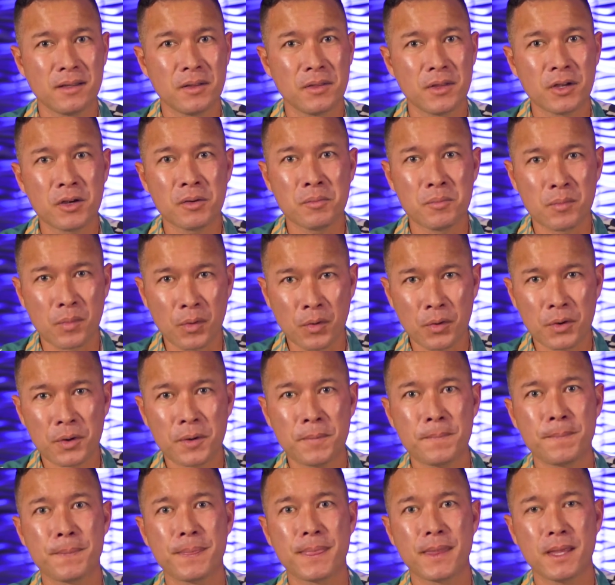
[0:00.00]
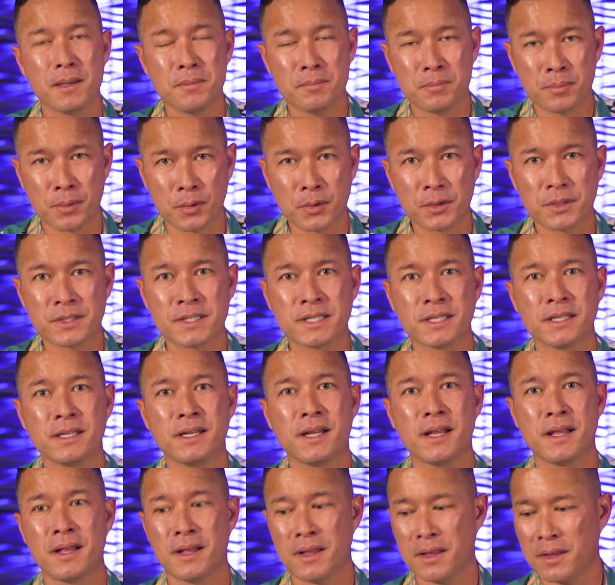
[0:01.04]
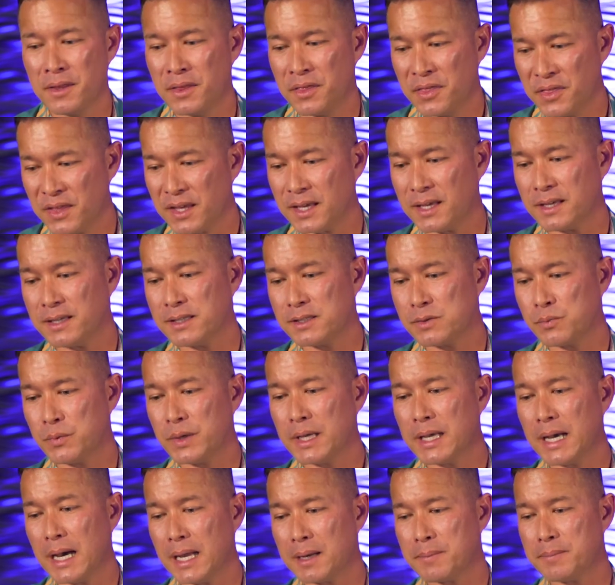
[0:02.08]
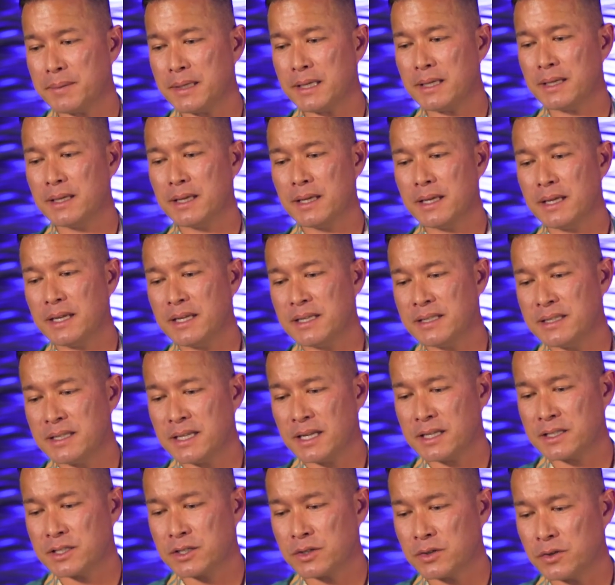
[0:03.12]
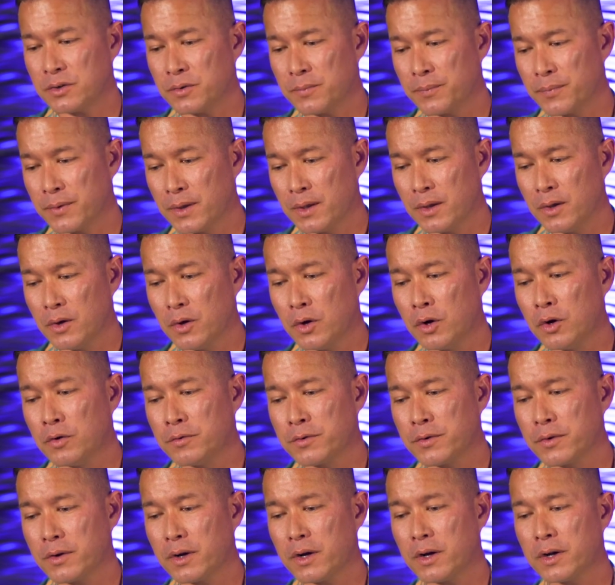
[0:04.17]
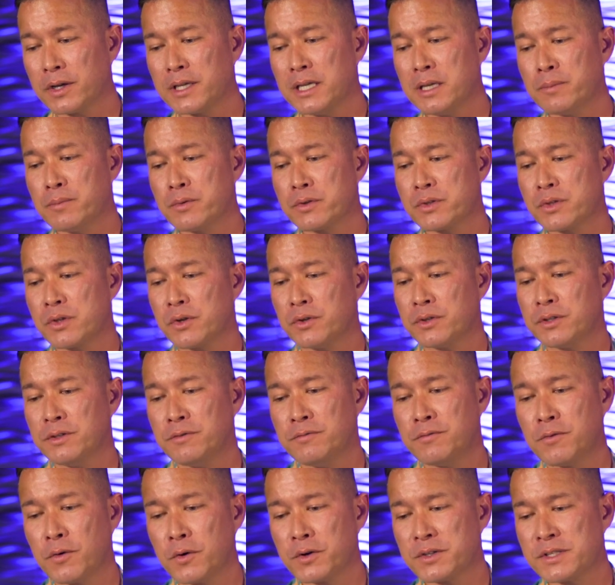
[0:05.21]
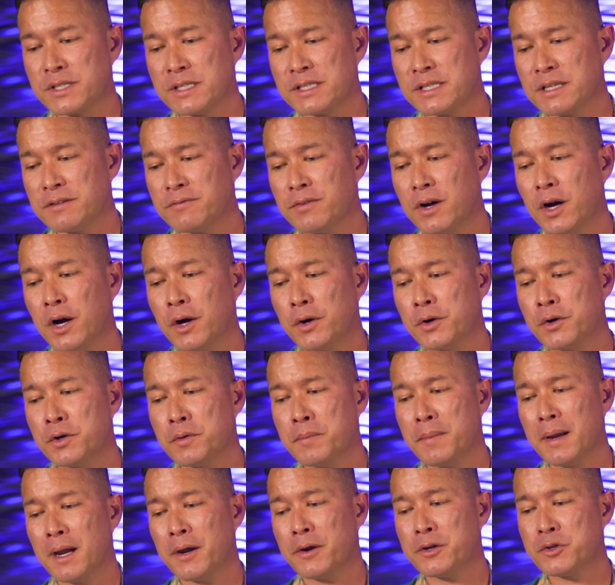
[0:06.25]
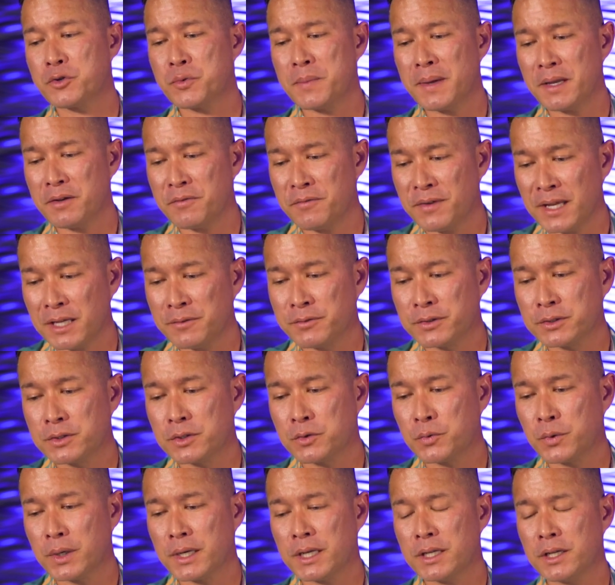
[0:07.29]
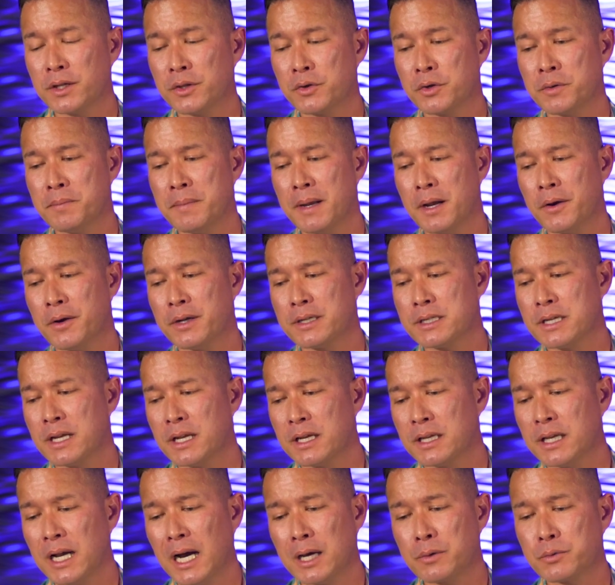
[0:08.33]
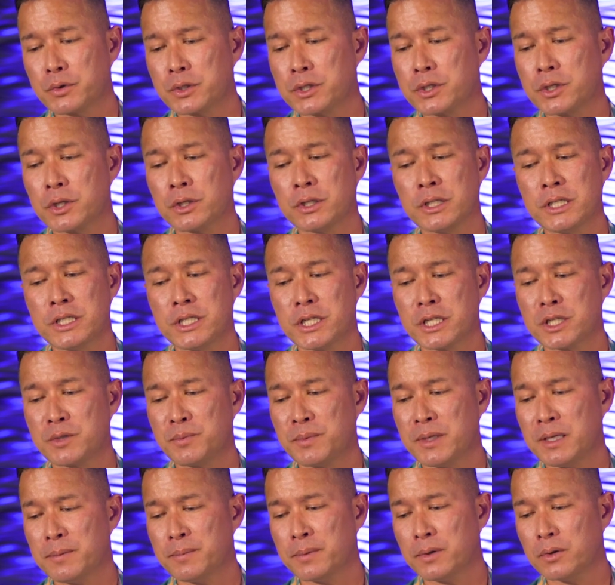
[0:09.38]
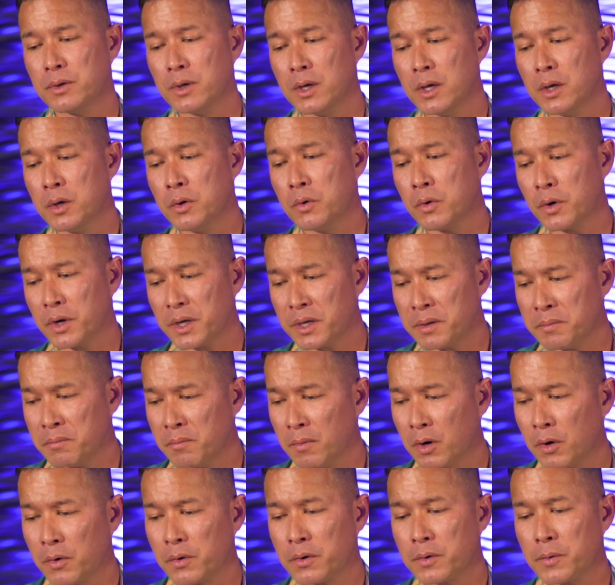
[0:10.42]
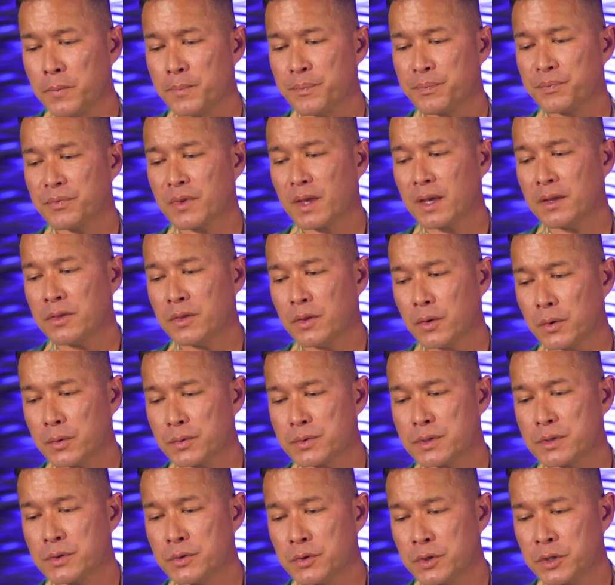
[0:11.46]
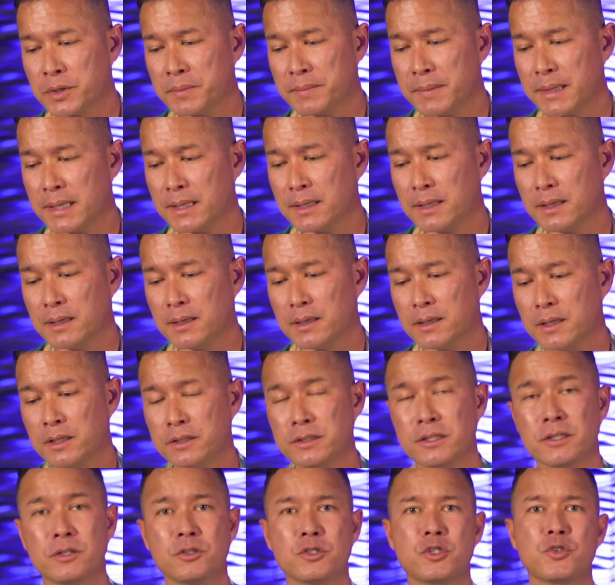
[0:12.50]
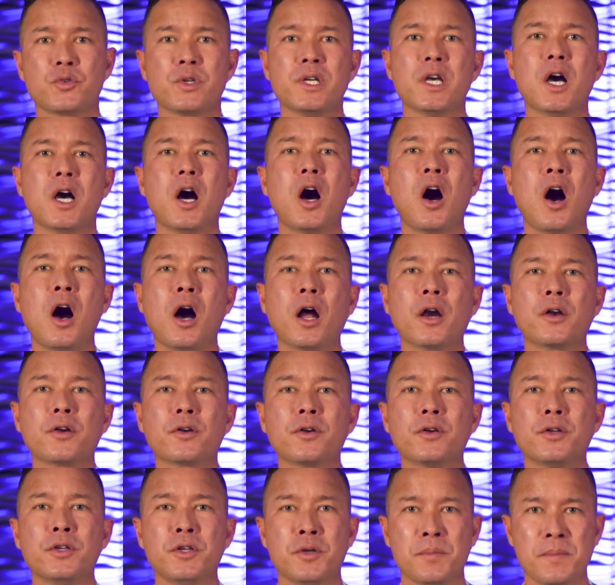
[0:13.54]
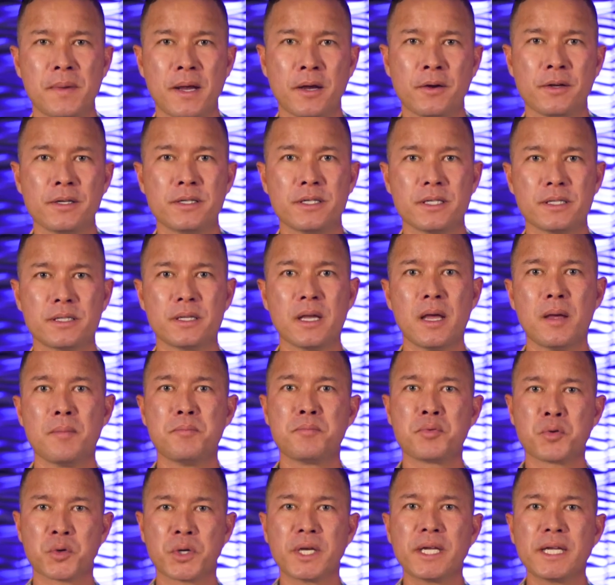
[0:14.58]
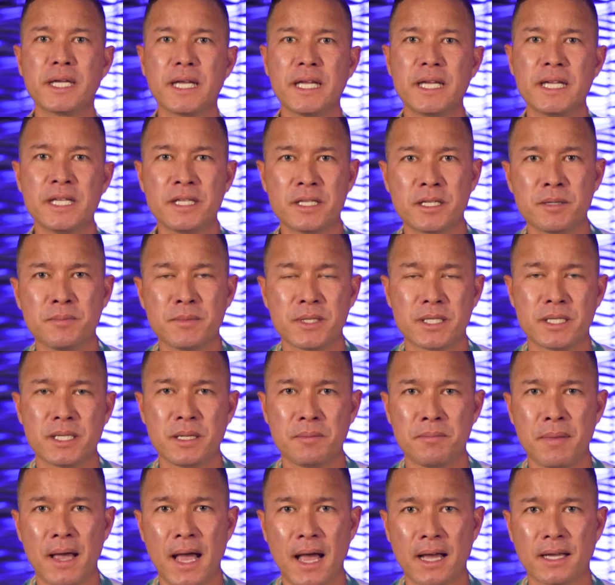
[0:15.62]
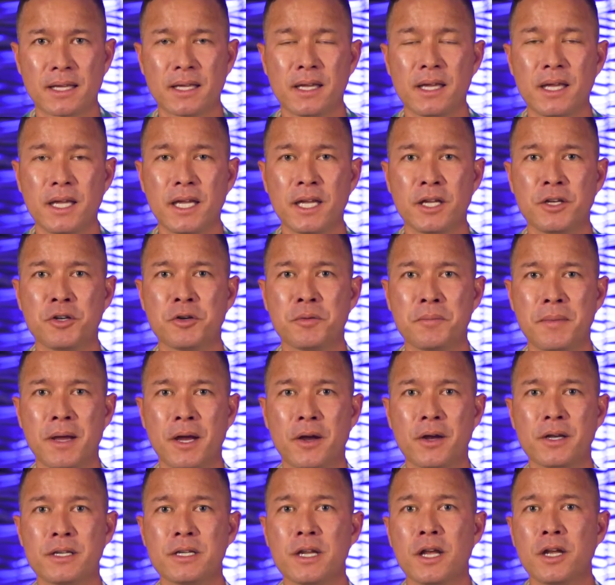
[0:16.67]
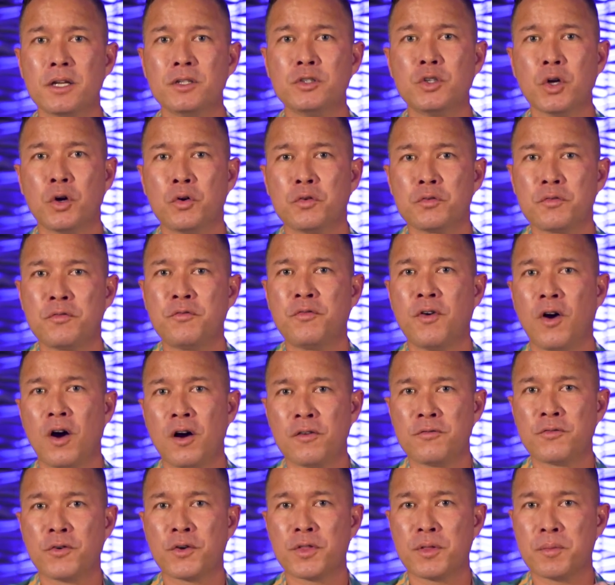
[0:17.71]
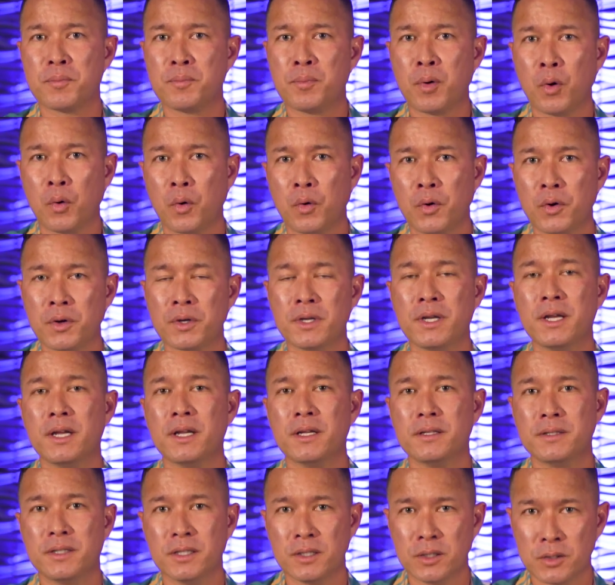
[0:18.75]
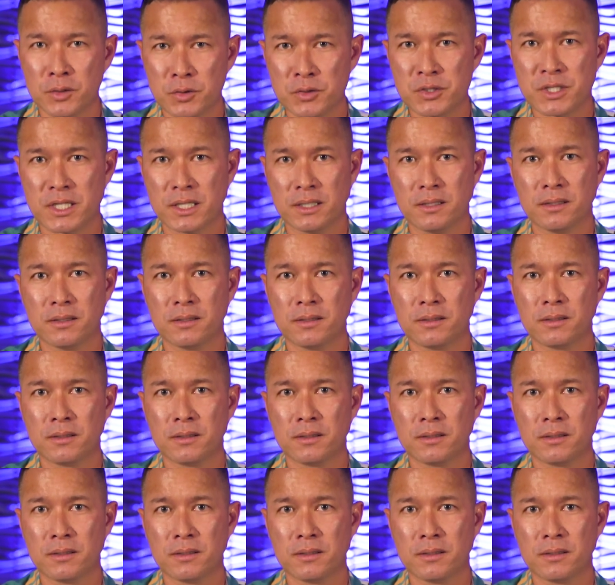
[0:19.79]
There are more important things. We gotta be intentional. Overall, Hebrews 13:4 says, give honor to marriage, remain faithful to one another in marriage. God will surely judge people who are immoral and those who commit adultery. Honor your marriages. Bring intimacy back in your marriage. Don't fall for the porn delusion.